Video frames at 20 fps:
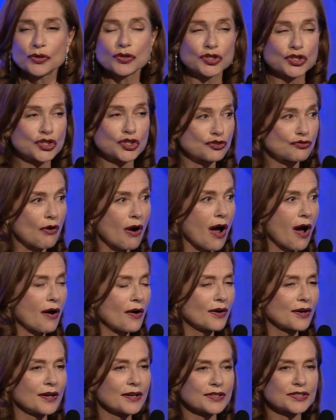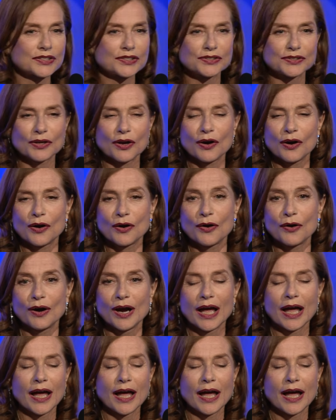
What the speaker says: strong, so,